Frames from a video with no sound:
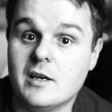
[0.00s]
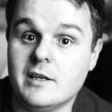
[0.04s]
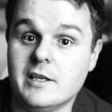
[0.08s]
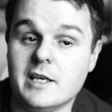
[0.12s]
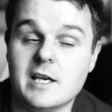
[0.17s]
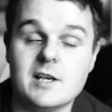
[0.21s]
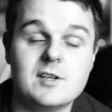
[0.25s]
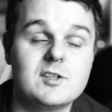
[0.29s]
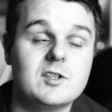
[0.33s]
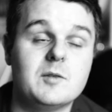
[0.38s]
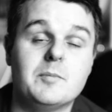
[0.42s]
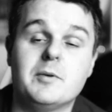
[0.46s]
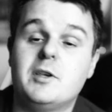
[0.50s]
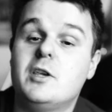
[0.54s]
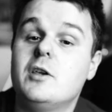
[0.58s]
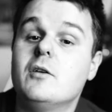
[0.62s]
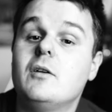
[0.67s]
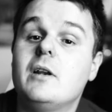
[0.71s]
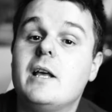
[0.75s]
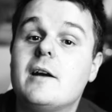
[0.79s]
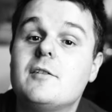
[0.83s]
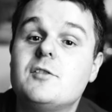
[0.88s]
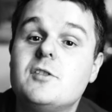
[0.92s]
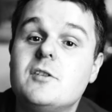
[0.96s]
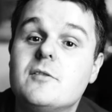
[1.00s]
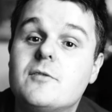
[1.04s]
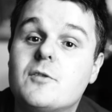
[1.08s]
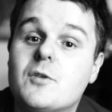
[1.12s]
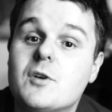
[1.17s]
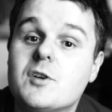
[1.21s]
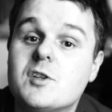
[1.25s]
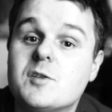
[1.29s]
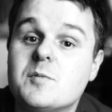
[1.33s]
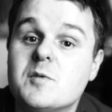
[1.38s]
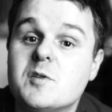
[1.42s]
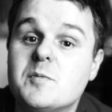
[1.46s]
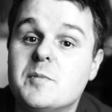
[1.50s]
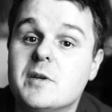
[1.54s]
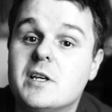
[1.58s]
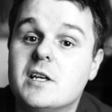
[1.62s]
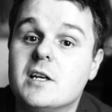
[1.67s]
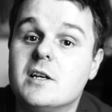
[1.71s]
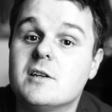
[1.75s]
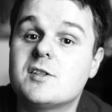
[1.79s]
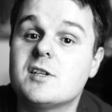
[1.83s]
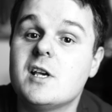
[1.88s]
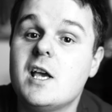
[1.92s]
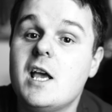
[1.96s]
Yes, the peculiarity of Christmas
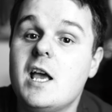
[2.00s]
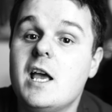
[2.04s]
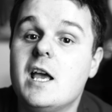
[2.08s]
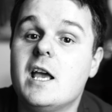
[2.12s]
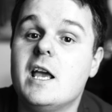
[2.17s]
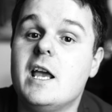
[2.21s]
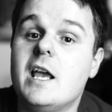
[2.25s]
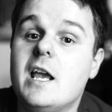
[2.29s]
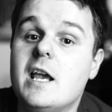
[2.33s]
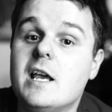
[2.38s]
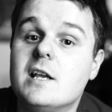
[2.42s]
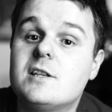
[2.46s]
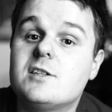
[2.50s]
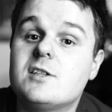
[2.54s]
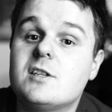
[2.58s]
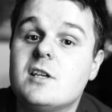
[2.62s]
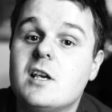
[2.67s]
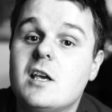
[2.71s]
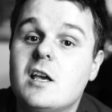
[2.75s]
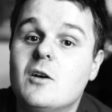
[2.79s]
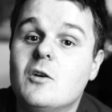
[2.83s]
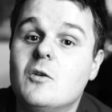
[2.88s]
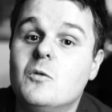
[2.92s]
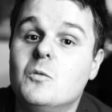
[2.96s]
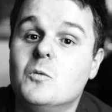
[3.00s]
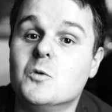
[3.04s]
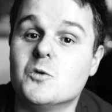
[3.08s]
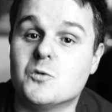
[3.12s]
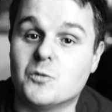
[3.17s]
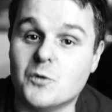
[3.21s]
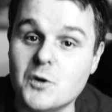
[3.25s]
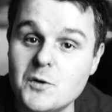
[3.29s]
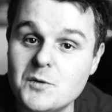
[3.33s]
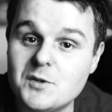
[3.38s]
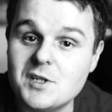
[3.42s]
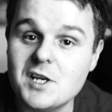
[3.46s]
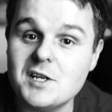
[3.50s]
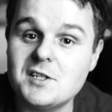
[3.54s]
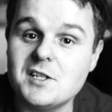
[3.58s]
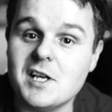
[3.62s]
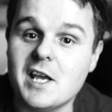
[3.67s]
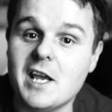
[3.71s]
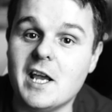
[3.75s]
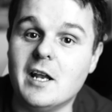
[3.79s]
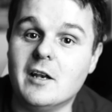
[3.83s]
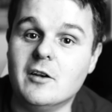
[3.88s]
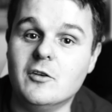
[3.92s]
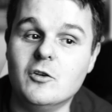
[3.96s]
because it was rooted
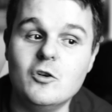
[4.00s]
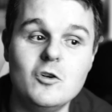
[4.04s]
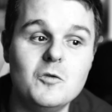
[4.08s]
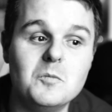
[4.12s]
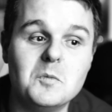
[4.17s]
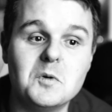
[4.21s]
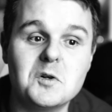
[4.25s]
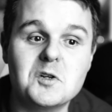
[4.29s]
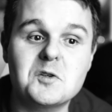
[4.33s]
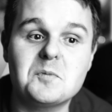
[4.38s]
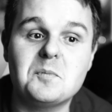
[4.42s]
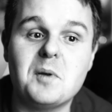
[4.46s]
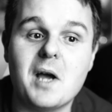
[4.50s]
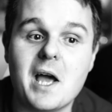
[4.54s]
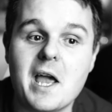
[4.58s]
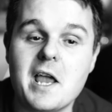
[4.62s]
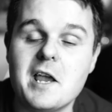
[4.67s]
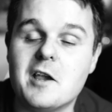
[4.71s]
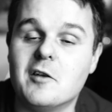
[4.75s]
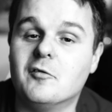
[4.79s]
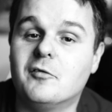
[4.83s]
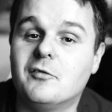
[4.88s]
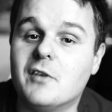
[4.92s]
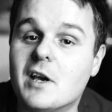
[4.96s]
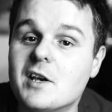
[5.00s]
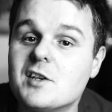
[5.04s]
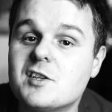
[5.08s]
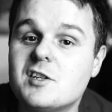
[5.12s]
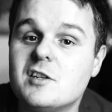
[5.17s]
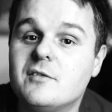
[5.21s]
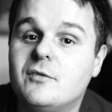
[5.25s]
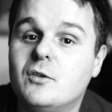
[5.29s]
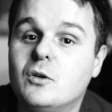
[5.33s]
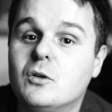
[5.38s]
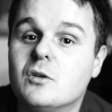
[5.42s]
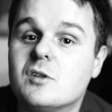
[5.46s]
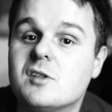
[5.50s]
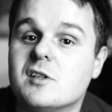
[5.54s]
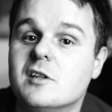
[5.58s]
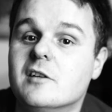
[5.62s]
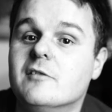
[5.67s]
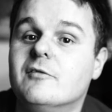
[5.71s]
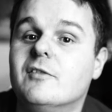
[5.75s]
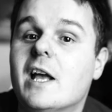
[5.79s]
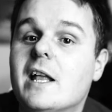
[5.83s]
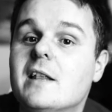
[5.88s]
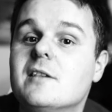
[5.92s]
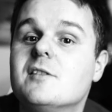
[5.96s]
in numerous pagan festivals and
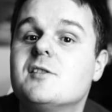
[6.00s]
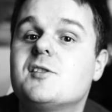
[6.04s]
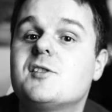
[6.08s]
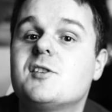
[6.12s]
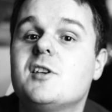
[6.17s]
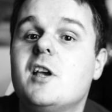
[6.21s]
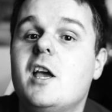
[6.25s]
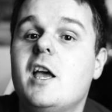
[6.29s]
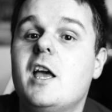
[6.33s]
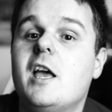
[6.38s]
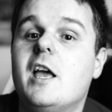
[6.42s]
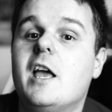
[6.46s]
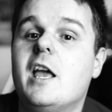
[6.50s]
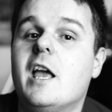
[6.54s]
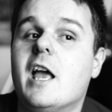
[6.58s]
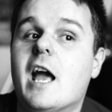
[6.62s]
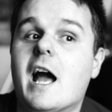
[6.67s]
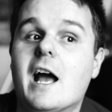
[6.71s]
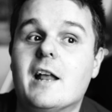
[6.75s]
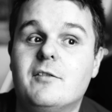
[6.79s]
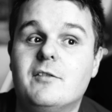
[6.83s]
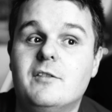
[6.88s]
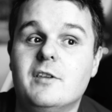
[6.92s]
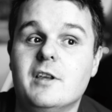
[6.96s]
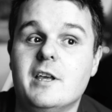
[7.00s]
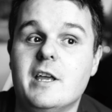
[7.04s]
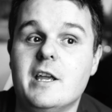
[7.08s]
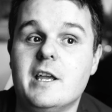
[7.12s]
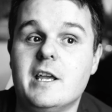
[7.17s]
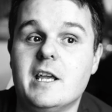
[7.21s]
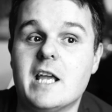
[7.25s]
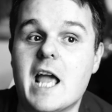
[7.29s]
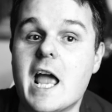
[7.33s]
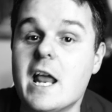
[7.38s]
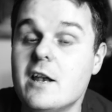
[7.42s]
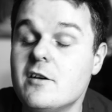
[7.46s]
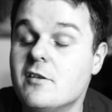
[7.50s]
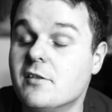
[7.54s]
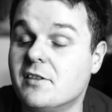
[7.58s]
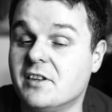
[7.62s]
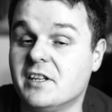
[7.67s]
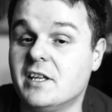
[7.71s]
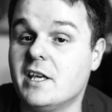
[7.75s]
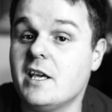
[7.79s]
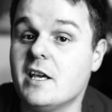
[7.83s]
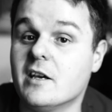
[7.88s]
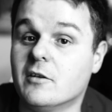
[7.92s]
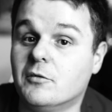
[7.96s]
events at the end of
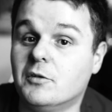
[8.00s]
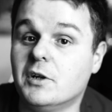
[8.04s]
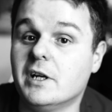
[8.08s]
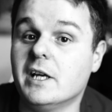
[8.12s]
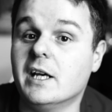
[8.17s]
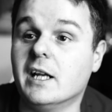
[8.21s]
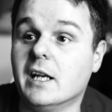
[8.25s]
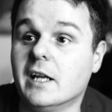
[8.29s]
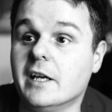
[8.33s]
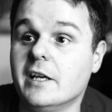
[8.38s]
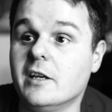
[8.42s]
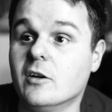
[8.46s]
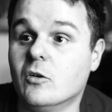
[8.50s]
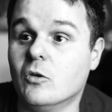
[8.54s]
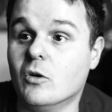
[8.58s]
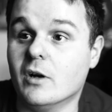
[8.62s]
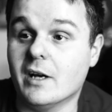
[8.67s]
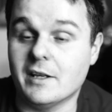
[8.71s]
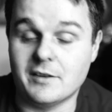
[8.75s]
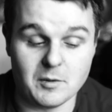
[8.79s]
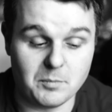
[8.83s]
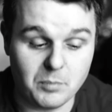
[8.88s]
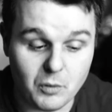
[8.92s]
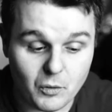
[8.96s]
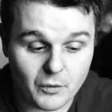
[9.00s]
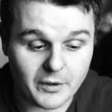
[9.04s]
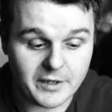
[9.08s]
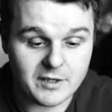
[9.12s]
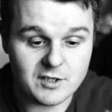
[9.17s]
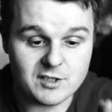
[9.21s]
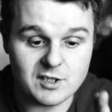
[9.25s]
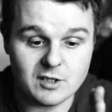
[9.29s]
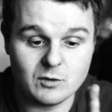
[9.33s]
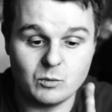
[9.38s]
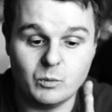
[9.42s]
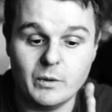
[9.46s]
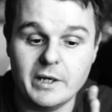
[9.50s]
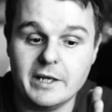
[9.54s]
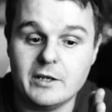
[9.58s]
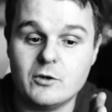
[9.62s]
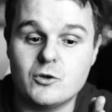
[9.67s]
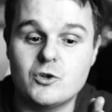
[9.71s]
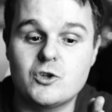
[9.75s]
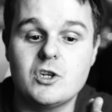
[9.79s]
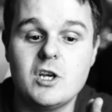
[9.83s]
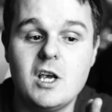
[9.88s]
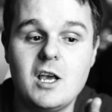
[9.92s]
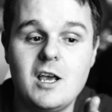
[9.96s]
the year, really, or at the point at
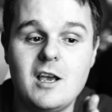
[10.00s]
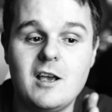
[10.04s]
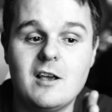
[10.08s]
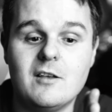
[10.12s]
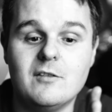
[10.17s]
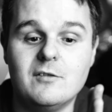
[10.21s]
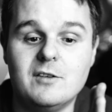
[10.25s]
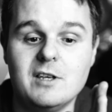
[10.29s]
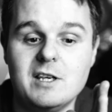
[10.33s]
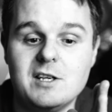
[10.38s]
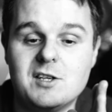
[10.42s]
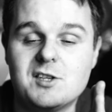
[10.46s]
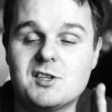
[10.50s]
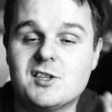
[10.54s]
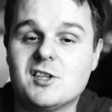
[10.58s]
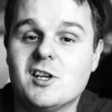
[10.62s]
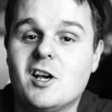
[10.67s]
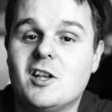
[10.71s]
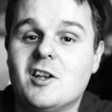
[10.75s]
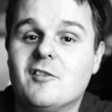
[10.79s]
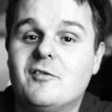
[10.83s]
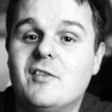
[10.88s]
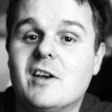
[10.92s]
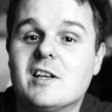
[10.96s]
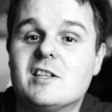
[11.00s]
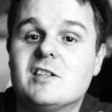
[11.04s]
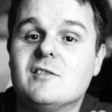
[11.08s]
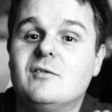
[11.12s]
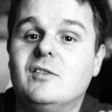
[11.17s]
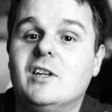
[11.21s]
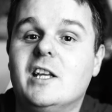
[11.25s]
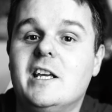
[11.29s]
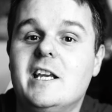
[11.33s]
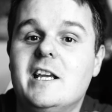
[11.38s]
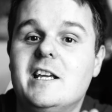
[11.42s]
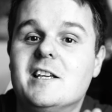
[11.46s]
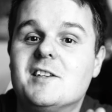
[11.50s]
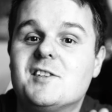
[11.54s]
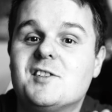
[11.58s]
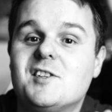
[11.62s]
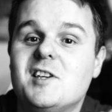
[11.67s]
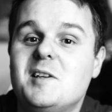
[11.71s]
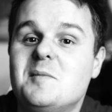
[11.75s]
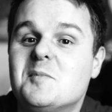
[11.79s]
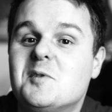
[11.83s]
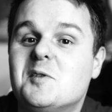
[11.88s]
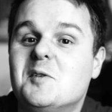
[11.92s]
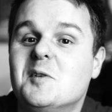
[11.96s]
which the sun effectively
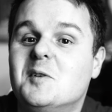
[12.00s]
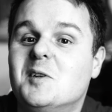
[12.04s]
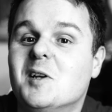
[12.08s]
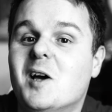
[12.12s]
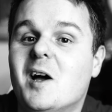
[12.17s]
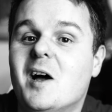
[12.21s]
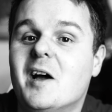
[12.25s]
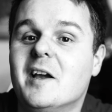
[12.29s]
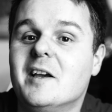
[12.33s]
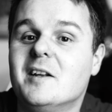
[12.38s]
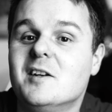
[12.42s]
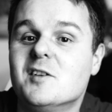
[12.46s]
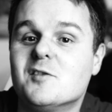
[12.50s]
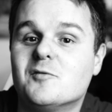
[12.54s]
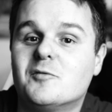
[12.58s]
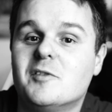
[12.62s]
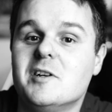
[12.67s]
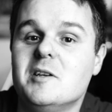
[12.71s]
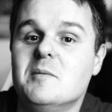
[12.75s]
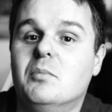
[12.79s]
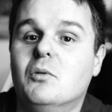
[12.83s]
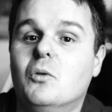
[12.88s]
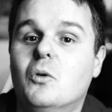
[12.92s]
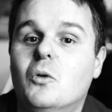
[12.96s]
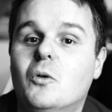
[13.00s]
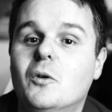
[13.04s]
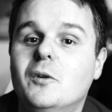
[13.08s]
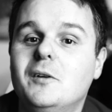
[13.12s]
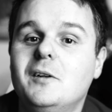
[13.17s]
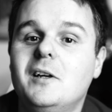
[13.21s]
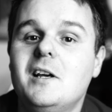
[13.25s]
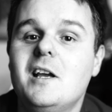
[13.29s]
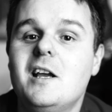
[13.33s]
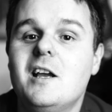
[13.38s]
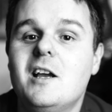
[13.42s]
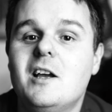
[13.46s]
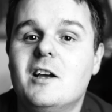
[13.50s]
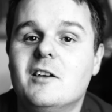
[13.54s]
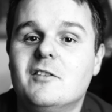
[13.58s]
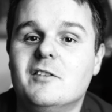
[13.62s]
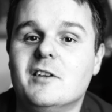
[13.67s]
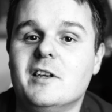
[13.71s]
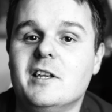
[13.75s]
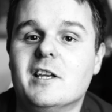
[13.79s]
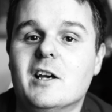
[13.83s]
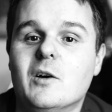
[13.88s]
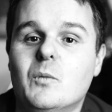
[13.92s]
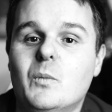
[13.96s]
seems to die and is reborn,
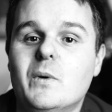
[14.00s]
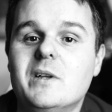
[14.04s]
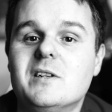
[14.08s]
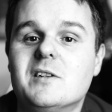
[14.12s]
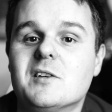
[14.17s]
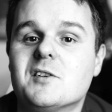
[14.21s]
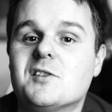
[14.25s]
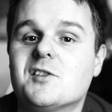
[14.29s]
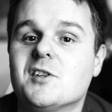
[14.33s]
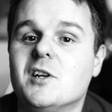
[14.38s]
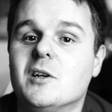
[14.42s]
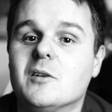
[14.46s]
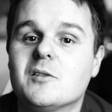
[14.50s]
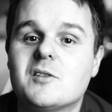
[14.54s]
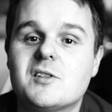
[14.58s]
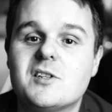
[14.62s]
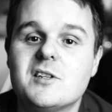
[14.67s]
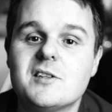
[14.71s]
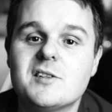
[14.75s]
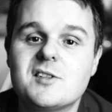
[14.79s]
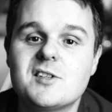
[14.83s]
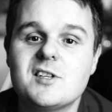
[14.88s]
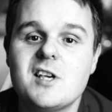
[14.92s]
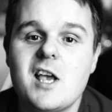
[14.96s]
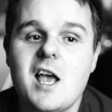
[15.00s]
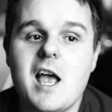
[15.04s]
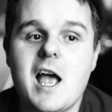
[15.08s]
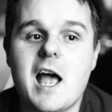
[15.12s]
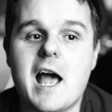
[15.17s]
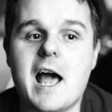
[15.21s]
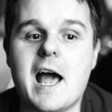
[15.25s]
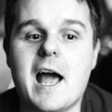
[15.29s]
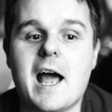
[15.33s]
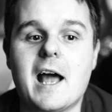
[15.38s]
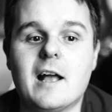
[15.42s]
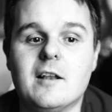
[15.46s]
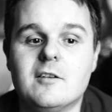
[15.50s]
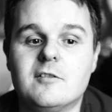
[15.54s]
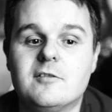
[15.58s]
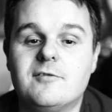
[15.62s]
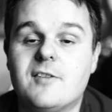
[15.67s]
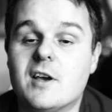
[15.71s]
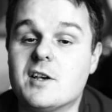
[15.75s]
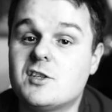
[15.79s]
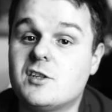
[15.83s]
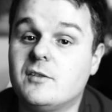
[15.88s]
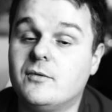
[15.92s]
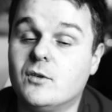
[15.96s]
the uh, winter solstice, and
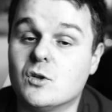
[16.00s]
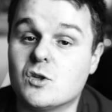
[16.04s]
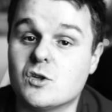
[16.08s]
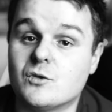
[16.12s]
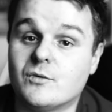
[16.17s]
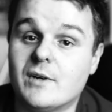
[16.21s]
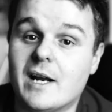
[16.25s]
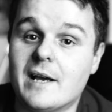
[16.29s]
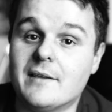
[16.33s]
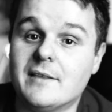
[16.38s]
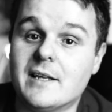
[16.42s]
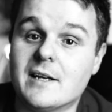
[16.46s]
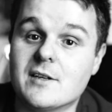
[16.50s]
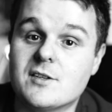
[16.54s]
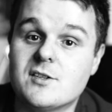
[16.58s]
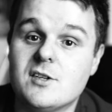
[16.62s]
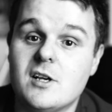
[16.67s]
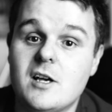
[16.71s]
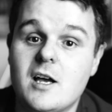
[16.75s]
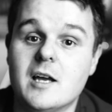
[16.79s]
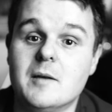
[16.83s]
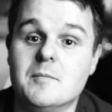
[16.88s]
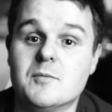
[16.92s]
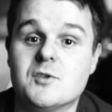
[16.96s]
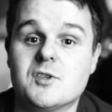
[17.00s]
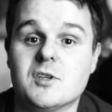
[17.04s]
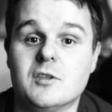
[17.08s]
festivals around that time.